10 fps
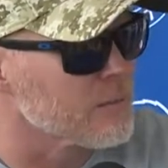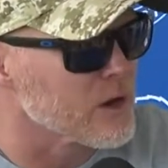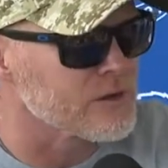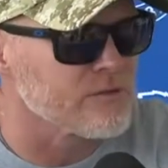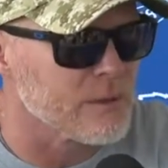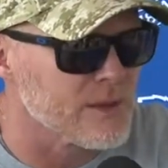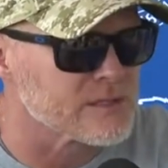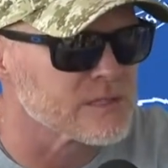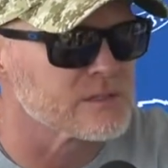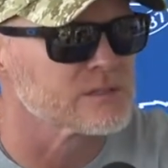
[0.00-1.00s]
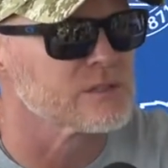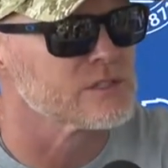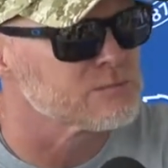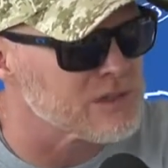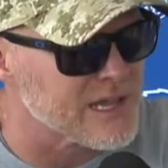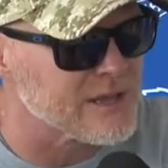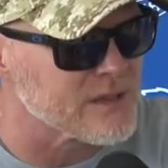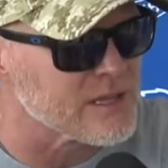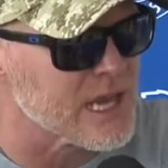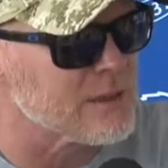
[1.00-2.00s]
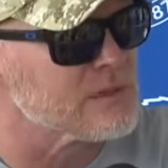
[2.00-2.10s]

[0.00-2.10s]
Mark, if that makes sense, to just playing the game,